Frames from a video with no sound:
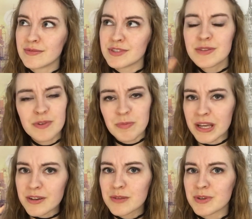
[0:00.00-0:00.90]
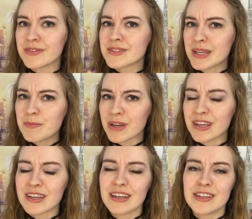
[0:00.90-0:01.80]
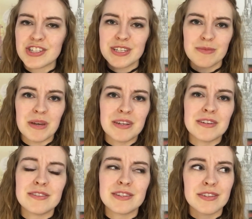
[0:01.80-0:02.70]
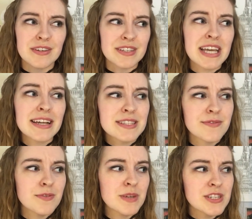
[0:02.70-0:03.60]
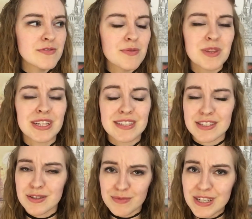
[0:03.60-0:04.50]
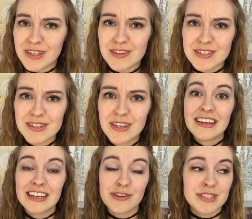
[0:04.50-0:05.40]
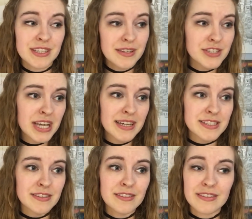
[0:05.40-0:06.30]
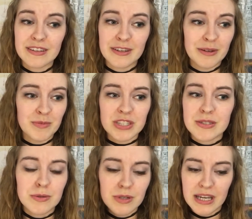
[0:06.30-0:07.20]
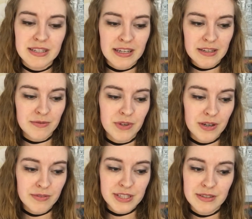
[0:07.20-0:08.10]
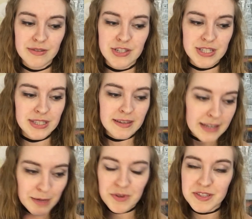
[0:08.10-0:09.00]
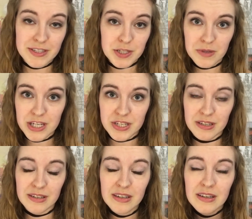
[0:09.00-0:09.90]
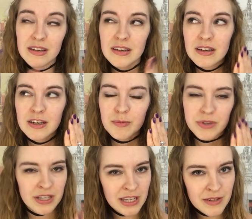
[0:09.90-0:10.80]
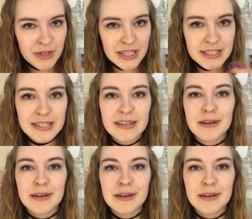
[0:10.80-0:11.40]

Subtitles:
different banker, but same bank, and she demanded the tax information from the last 3 years. It was a huge hassle. The school had to get involved. It was just a nightmare situation. But at any rate,